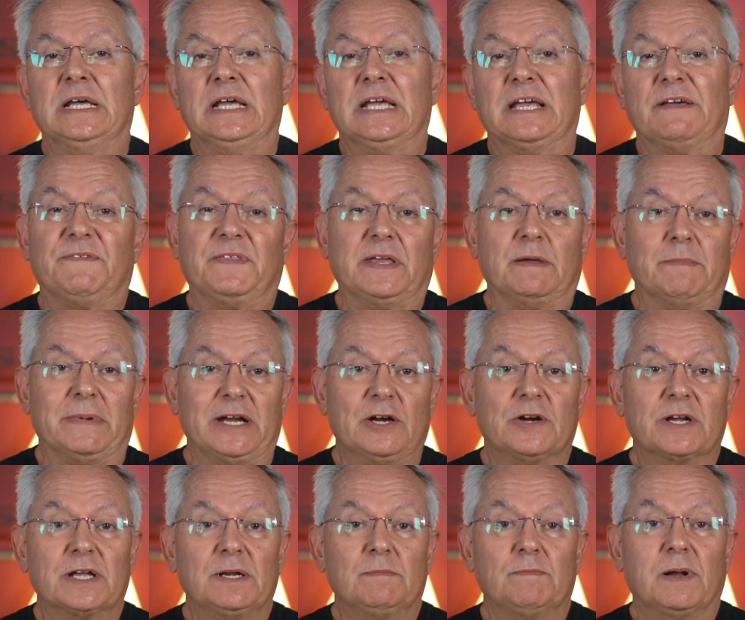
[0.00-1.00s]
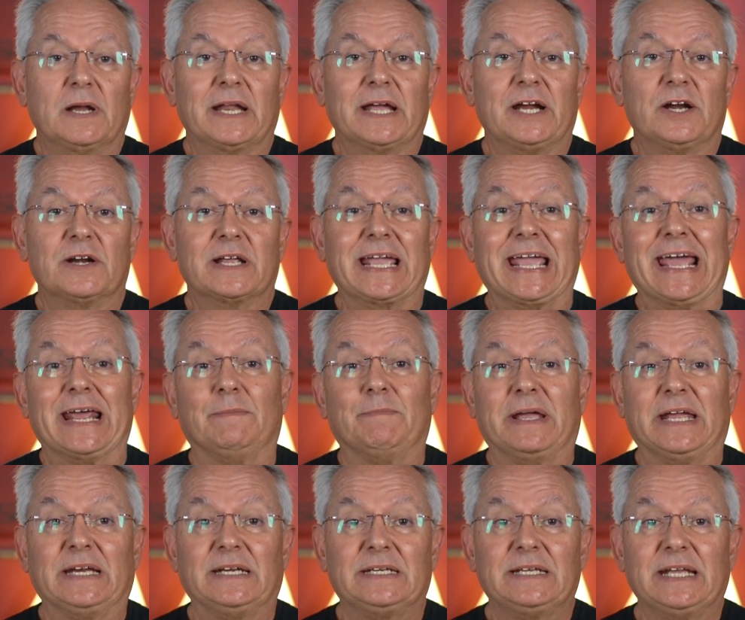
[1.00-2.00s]
If the American player can
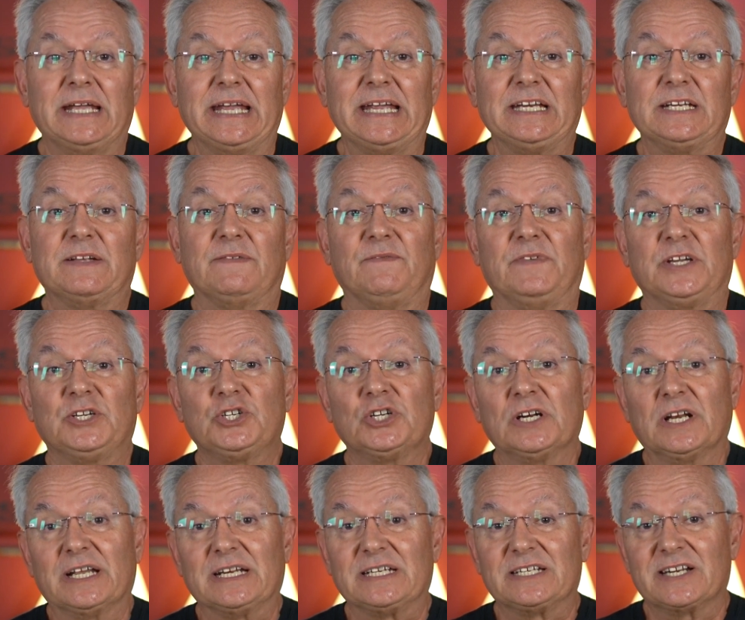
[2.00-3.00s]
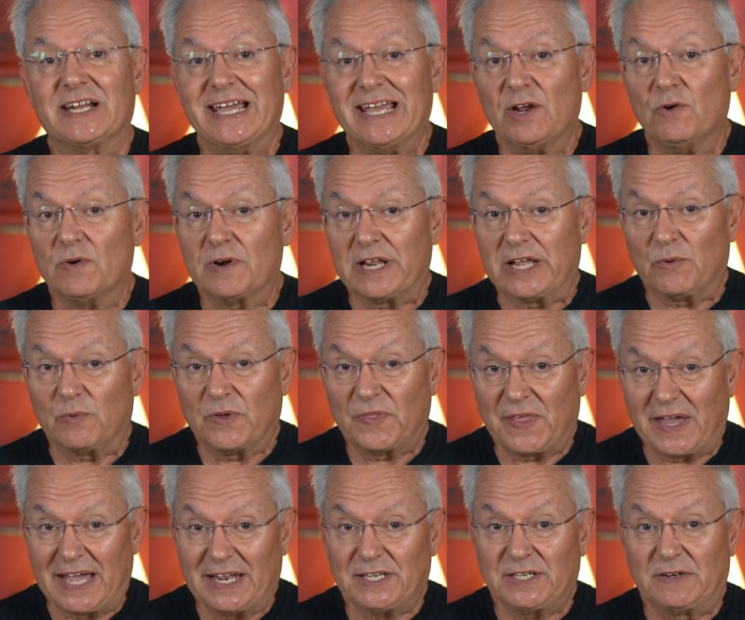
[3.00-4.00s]
maintain divisional integrity with
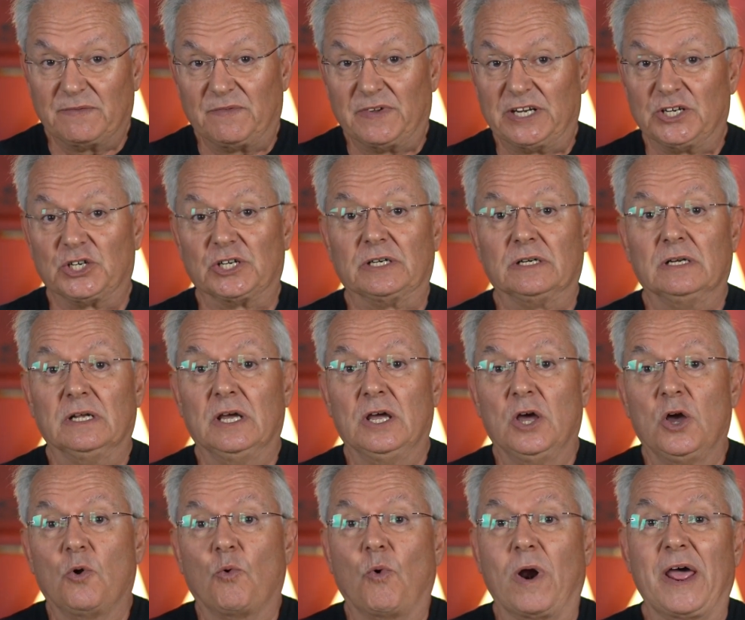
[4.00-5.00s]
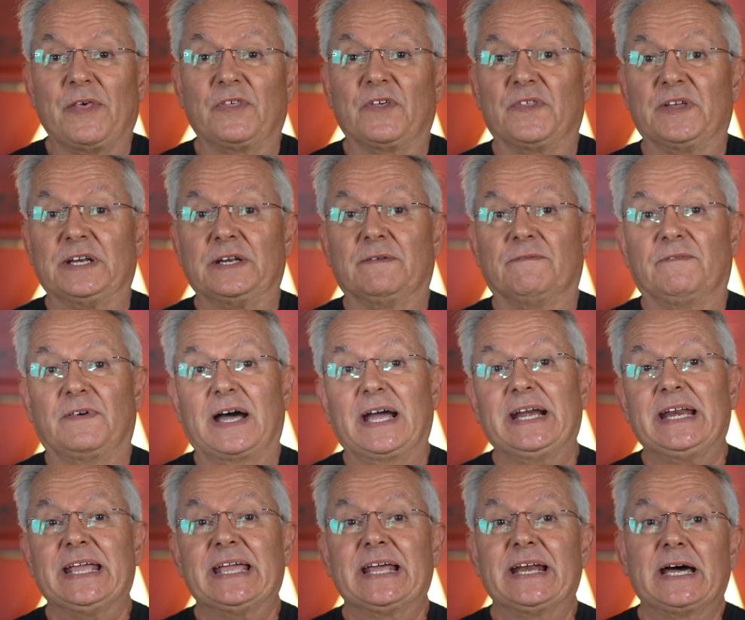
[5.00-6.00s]
that division, rather than
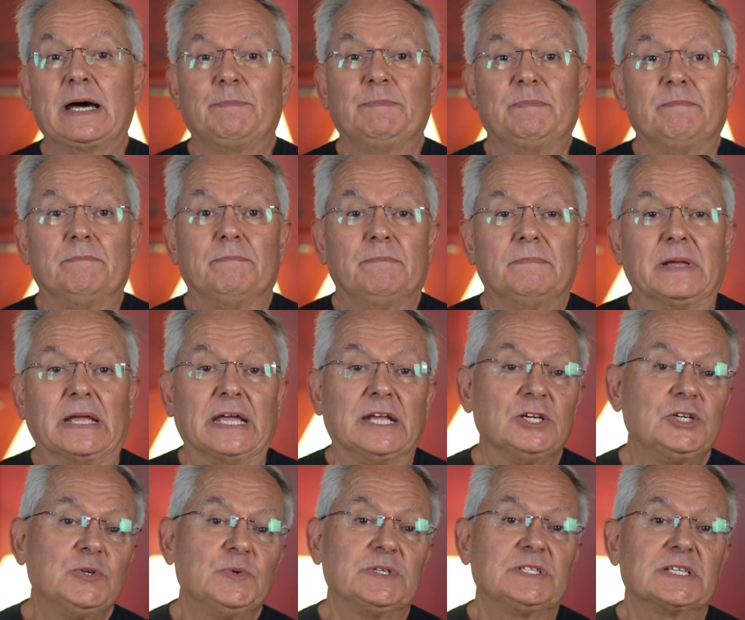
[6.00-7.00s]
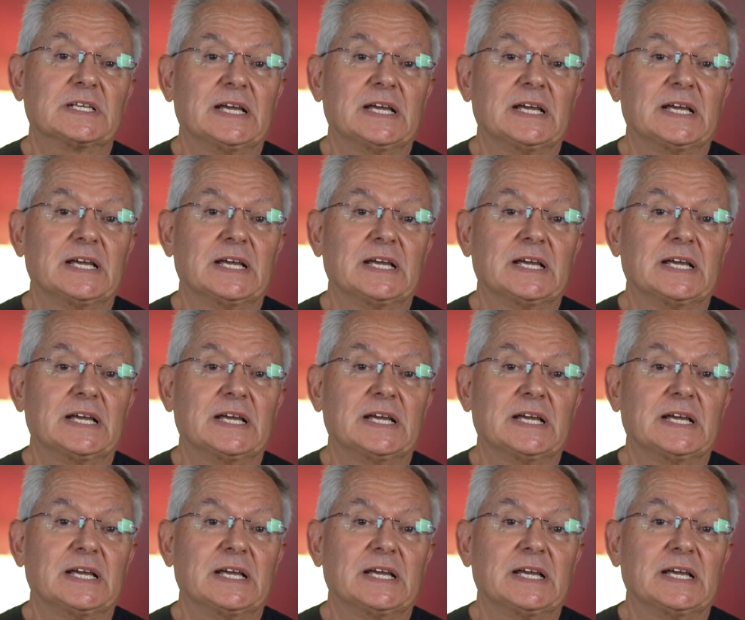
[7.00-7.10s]
dividing it up into its